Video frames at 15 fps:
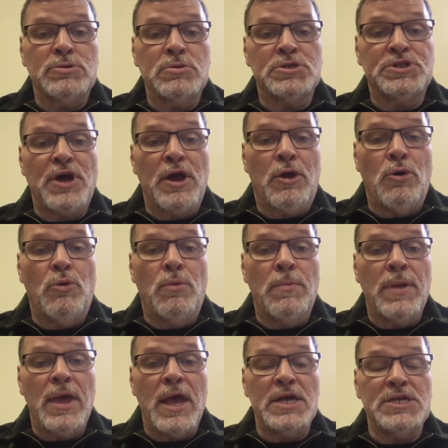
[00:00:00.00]
cycle
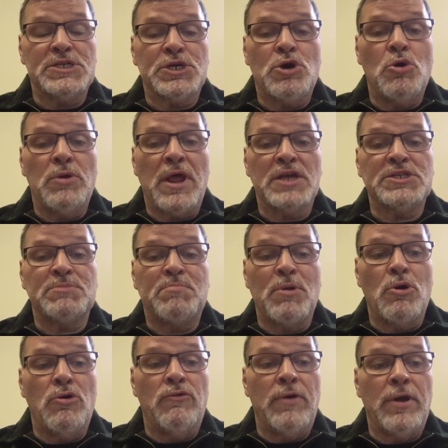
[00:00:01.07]
is called
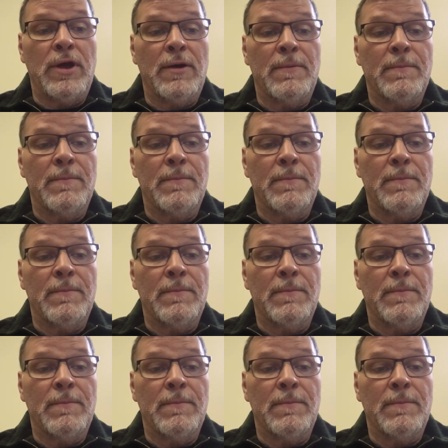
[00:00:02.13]
exploring.